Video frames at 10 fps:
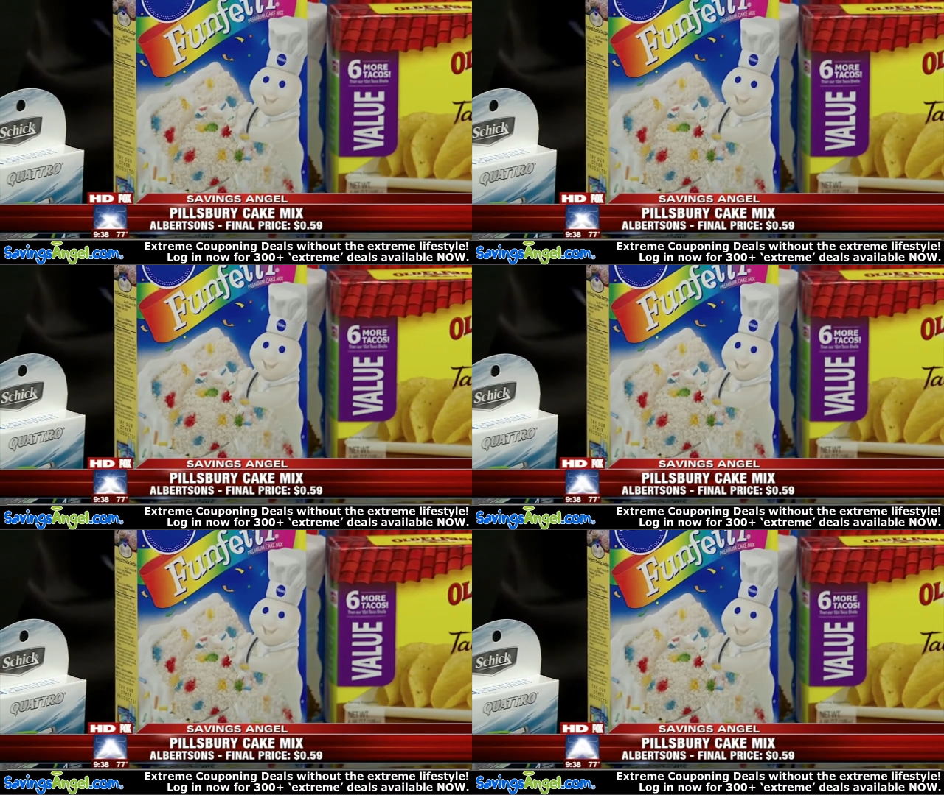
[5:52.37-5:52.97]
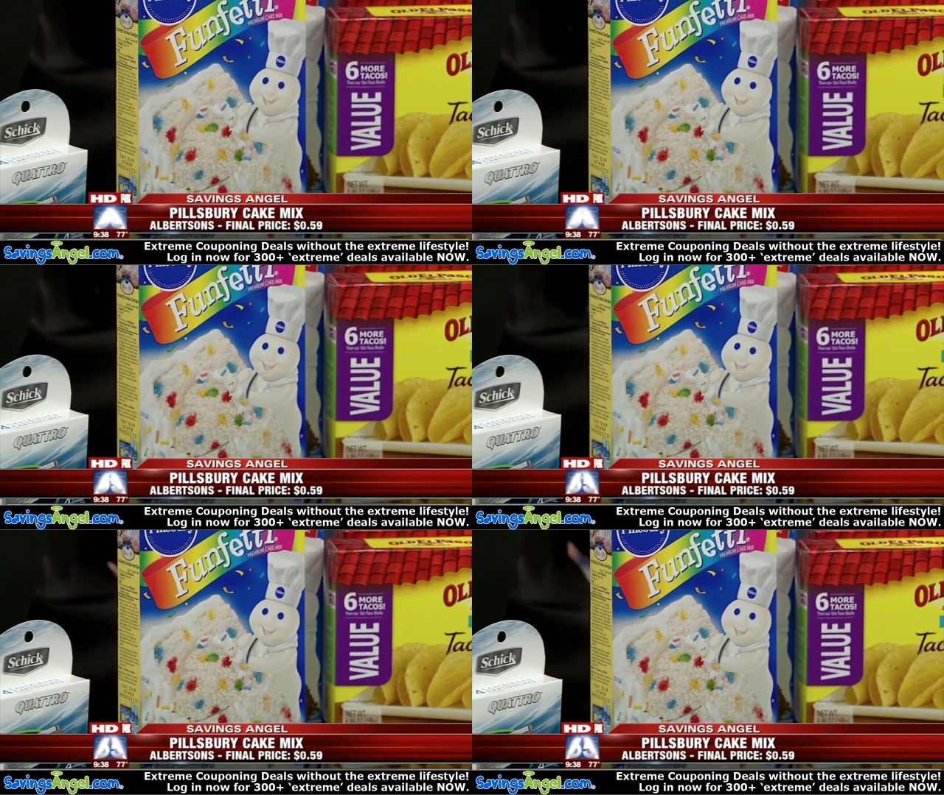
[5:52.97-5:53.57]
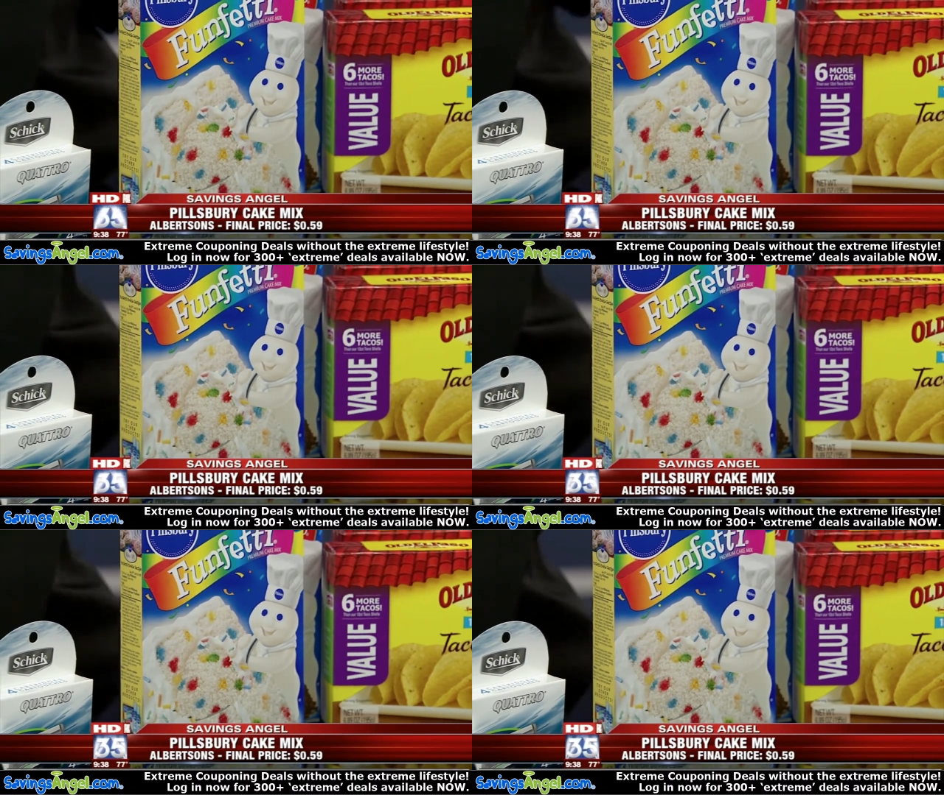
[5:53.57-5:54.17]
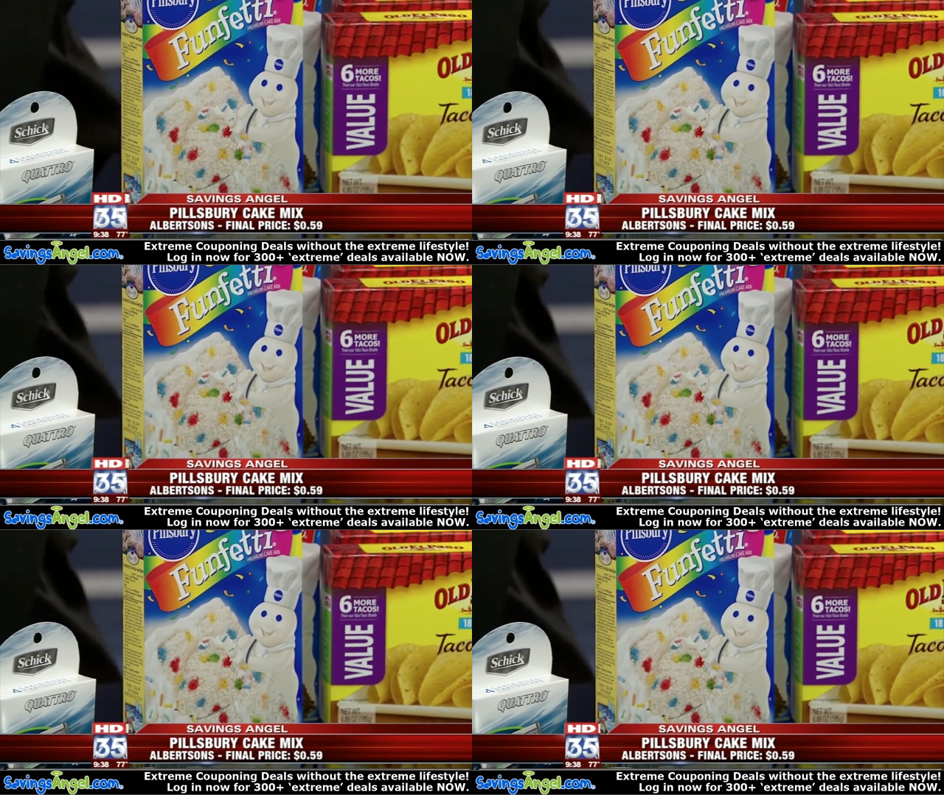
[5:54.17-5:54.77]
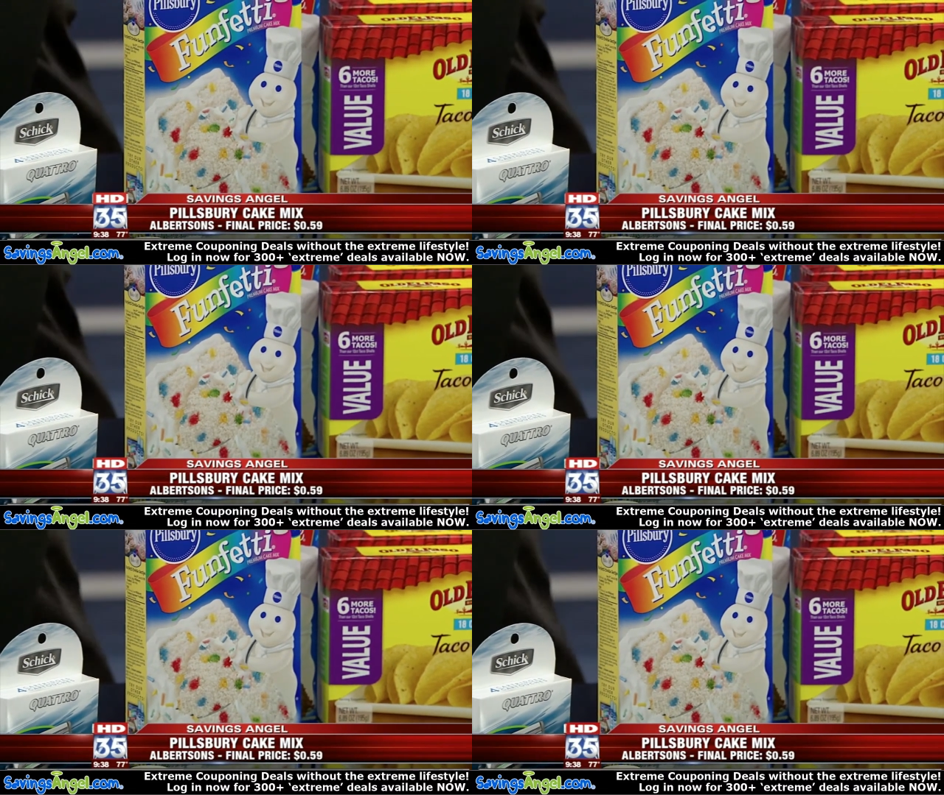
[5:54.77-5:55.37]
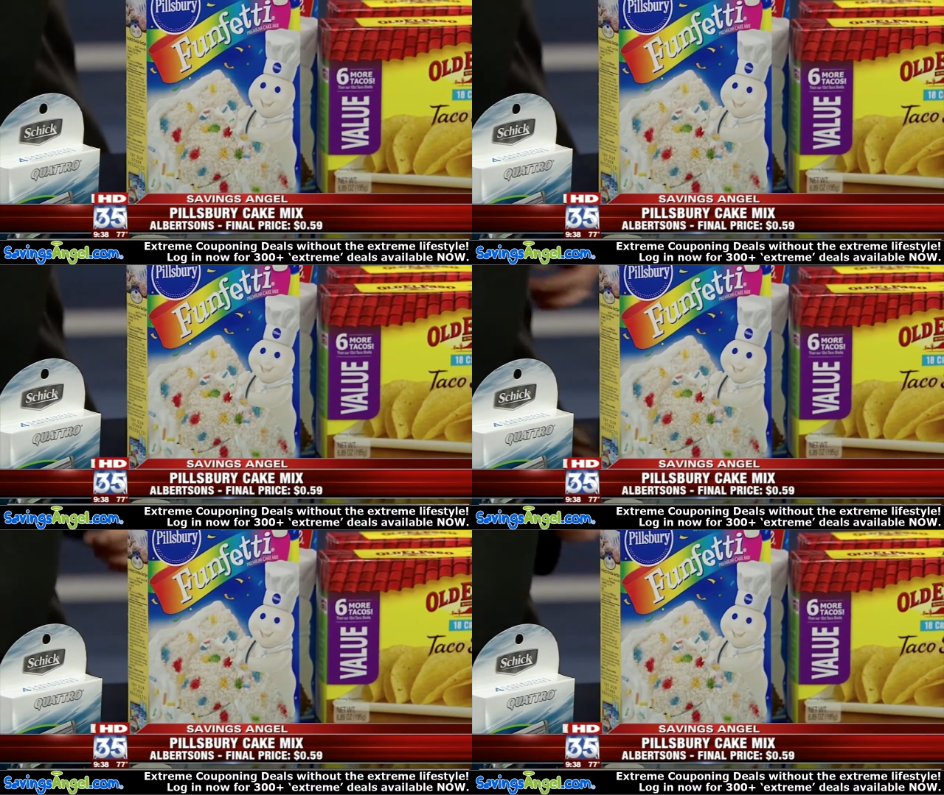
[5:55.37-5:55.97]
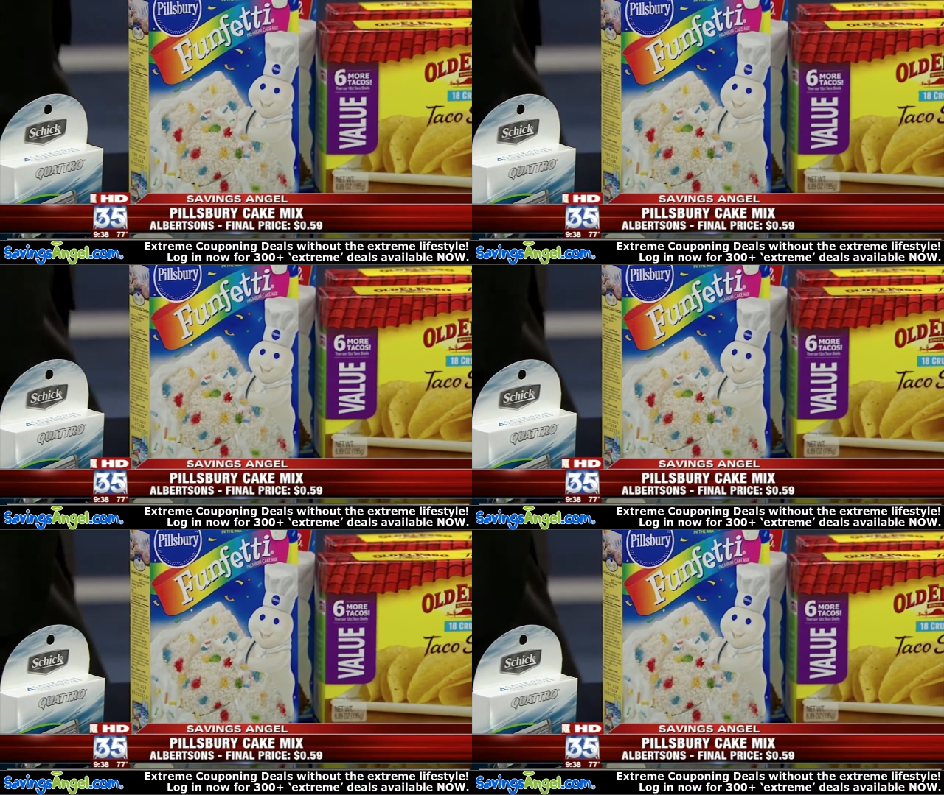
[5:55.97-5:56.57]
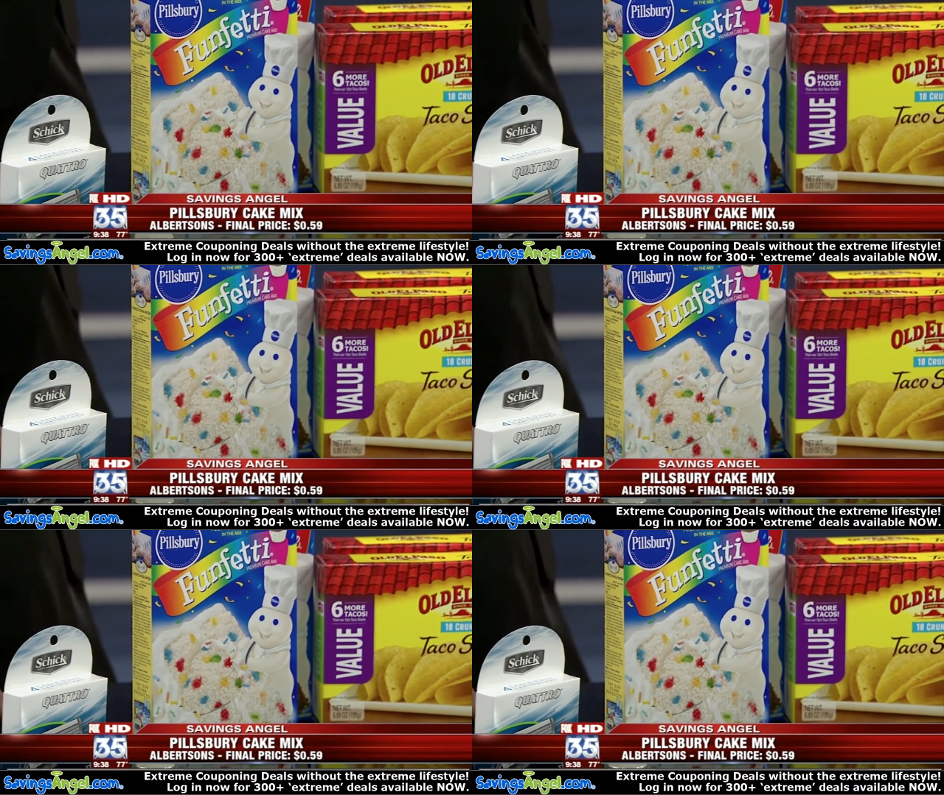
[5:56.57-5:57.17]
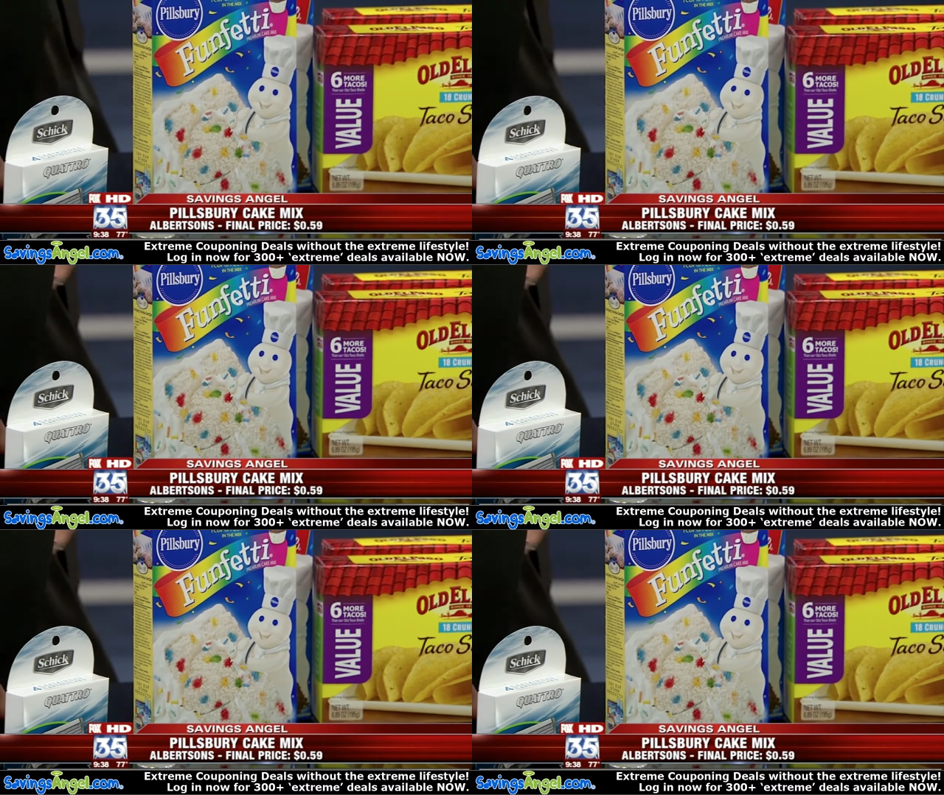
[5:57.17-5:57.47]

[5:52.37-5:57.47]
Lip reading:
[unreadable: no face in view]